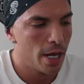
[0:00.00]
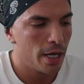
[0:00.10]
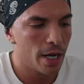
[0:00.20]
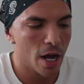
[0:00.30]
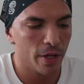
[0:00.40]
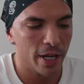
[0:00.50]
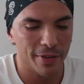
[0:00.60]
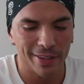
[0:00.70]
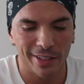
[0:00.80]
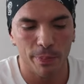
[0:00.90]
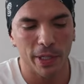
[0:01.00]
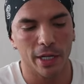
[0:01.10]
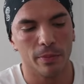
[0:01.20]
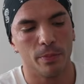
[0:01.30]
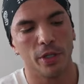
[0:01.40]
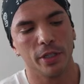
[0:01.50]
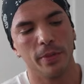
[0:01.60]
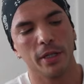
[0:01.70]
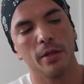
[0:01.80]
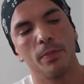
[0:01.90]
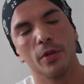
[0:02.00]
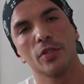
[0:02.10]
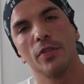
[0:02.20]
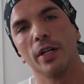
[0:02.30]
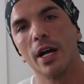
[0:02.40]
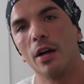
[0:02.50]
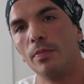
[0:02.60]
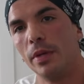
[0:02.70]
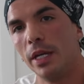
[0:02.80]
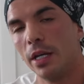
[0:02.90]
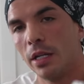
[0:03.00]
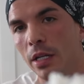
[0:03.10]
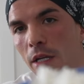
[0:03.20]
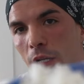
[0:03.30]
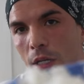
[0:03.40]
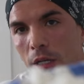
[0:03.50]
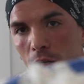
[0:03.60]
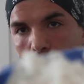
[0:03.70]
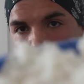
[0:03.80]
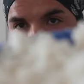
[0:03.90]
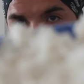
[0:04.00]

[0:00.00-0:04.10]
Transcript: And now we have a typical bodybuilder post-workout meal, you know the